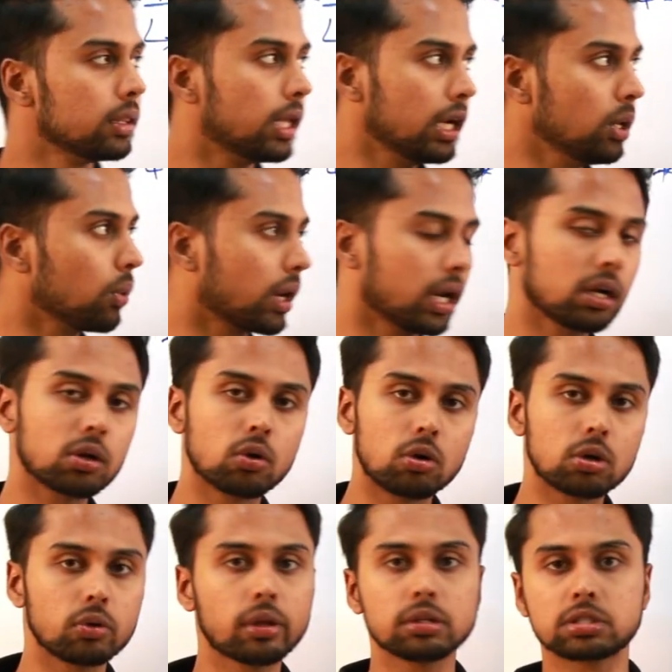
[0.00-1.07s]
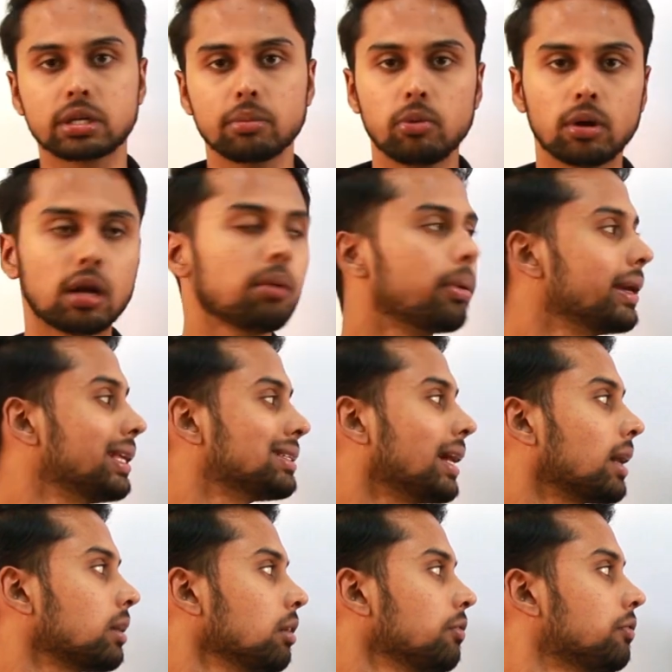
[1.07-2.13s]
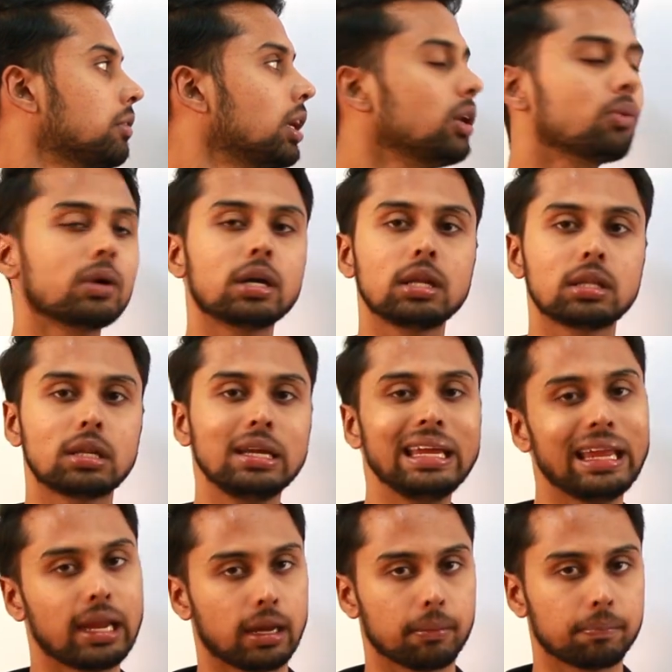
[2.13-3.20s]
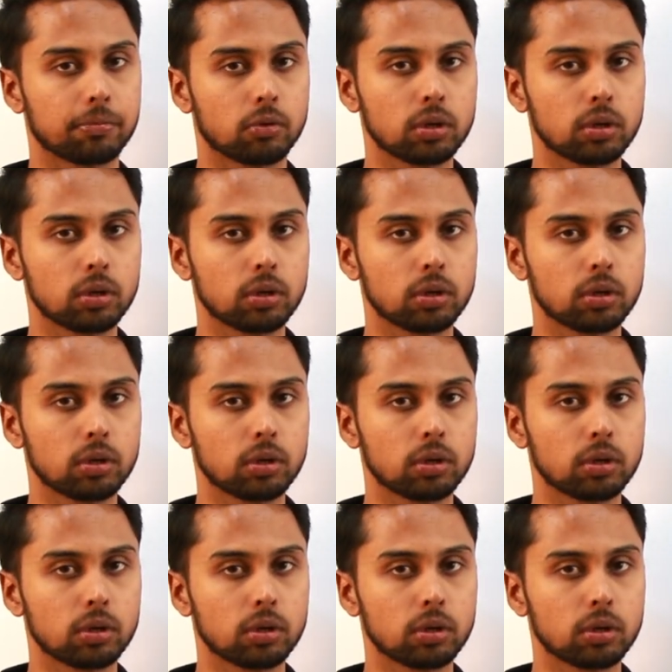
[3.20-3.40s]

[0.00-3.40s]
then you can go to this tribunal by the fact of 323A.